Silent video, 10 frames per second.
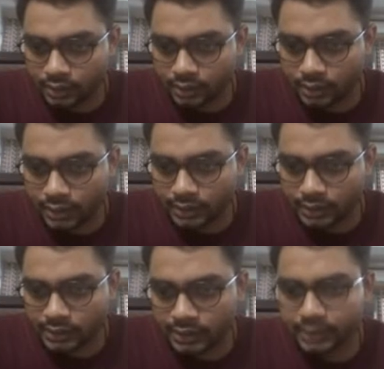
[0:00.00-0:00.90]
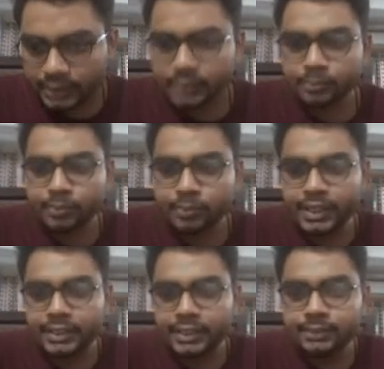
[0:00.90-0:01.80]
that is the bed.
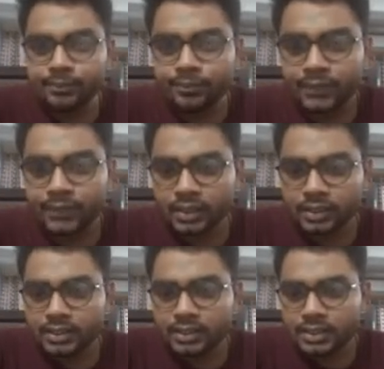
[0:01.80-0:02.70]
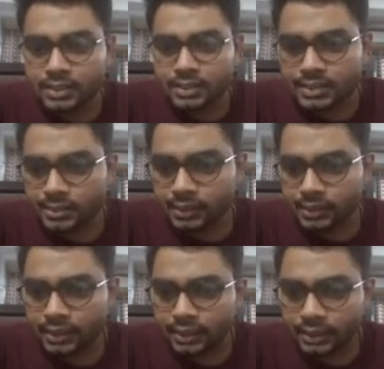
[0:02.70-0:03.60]

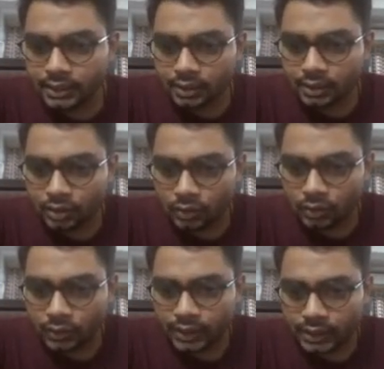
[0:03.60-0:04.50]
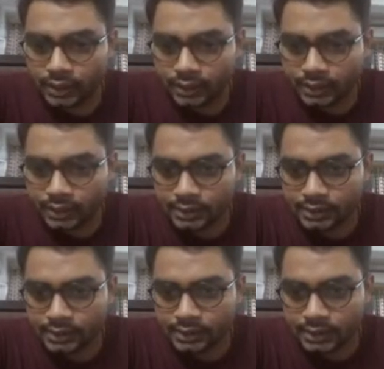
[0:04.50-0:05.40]
Similarly, over here, this is
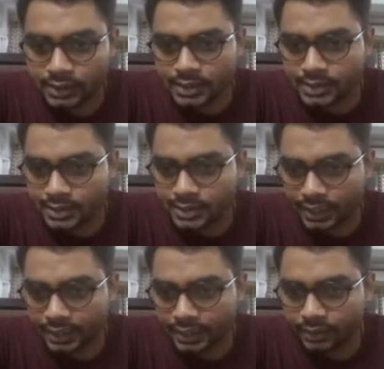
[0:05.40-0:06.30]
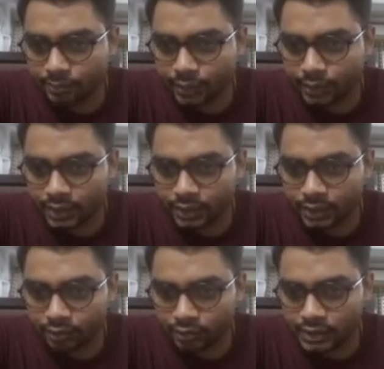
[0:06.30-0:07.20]
the second part,
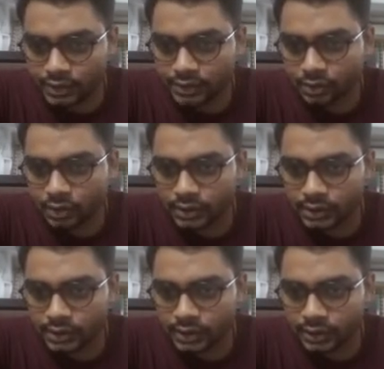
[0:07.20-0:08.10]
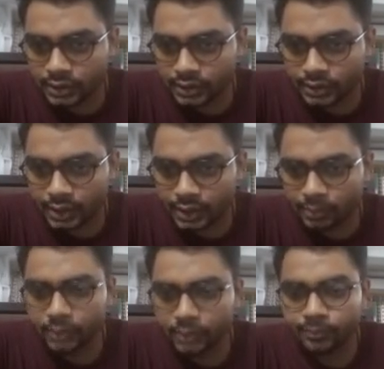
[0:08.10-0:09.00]
which is called as the table.
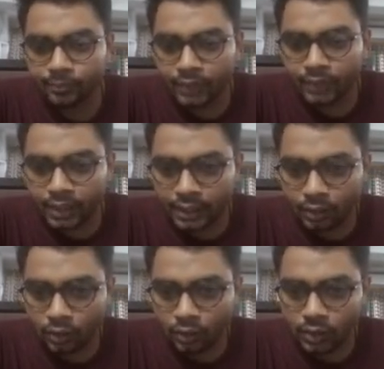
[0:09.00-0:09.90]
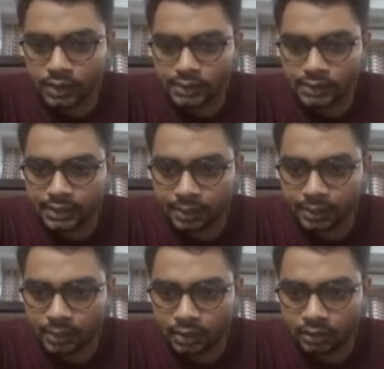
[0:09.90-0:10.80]
And over this table,